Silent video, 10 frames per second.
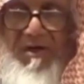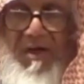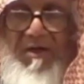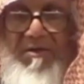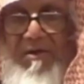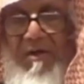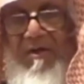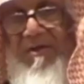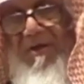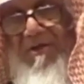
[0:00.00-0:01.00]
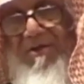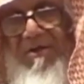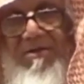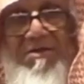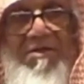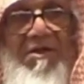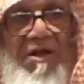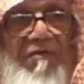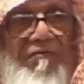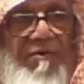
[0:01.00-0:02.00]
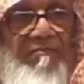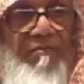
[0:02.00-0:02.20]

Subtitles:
right and the translation is on the left.